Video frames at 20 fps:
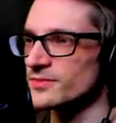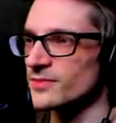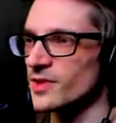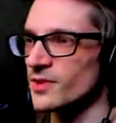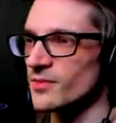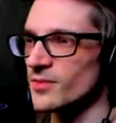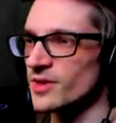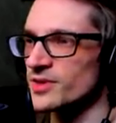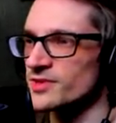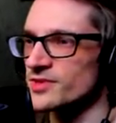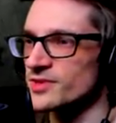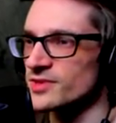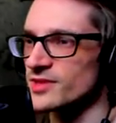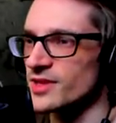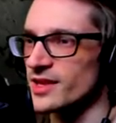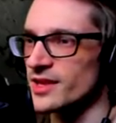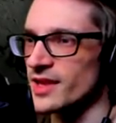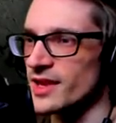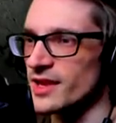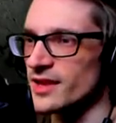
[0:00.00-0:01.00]
And what is this,
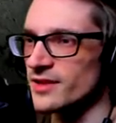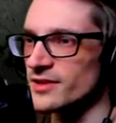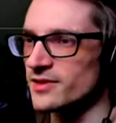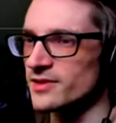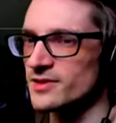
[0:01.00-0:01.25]
like ink?